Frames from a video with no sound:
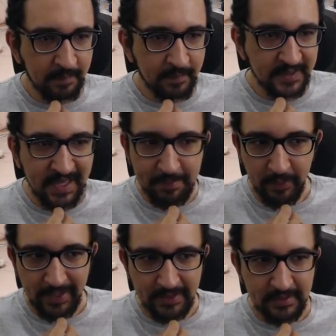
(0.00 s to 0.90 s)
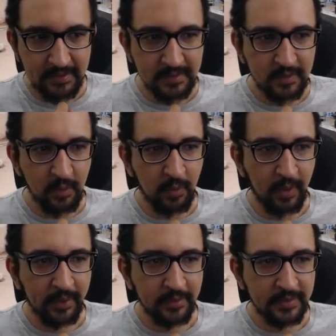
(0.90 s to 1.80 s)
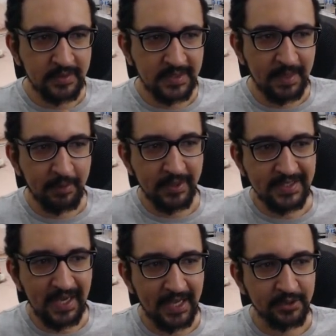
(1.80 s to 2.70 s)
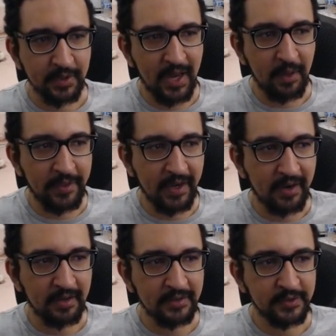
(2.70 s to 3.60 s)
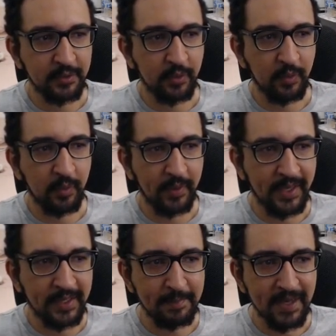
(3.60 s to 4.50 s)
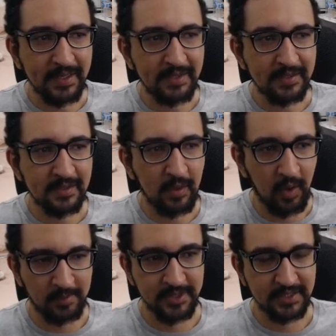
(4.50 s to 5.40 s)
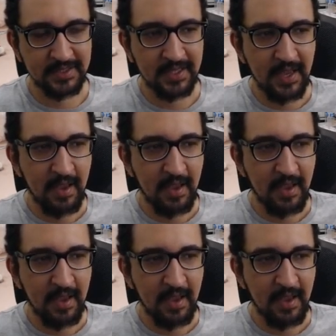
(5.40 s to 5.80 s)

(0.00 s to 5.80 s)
separate. So I could separate selection. Now they are 2 independent objects.